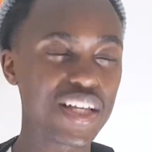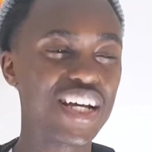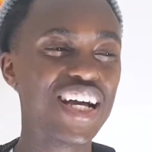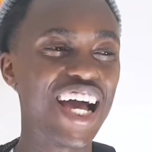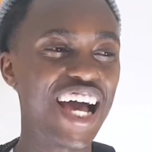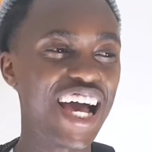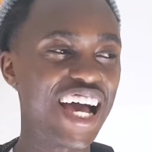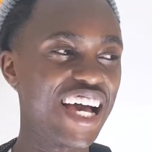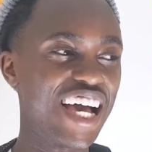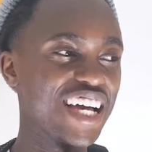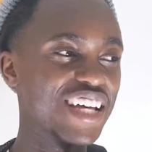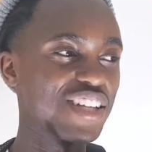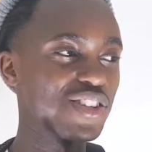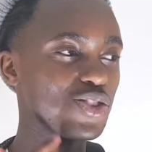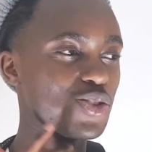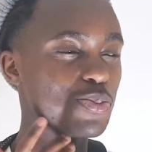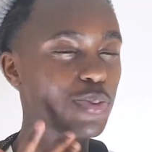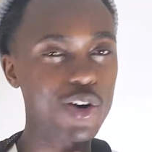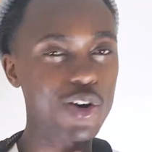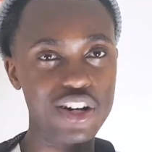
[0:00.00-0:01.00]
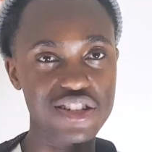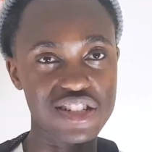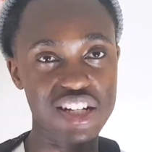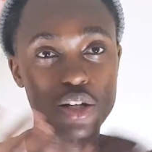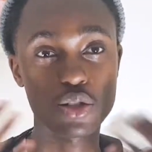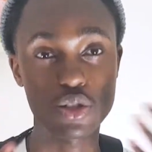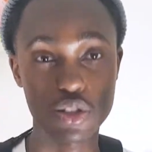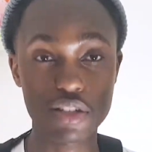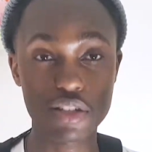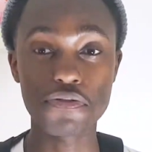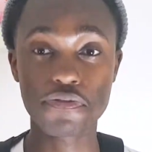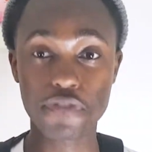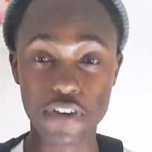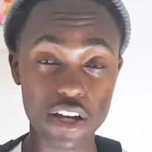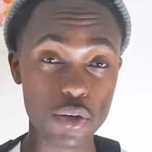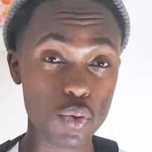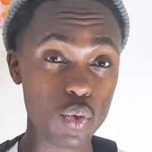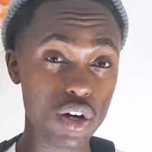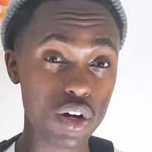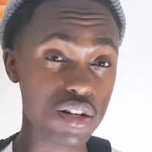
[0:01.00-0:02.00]
And to be honest, I did
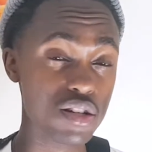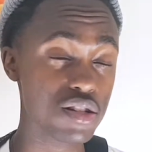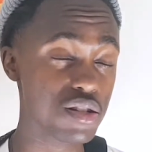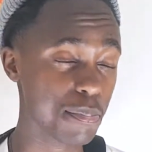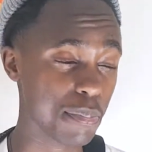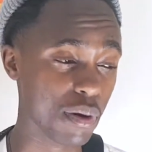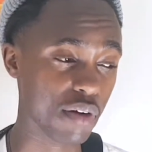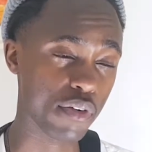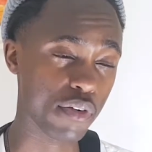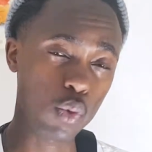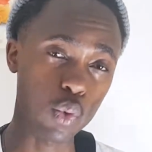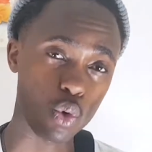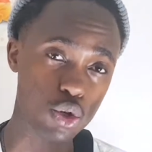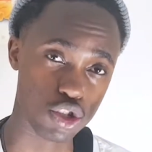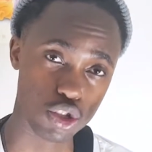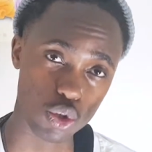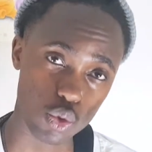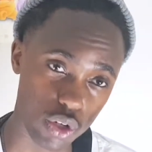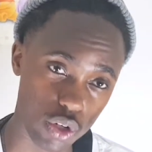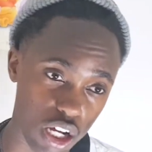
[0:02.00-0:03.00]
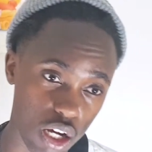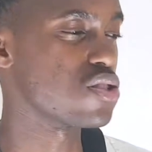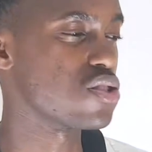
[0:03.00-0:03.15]
find ones, but they were sold out.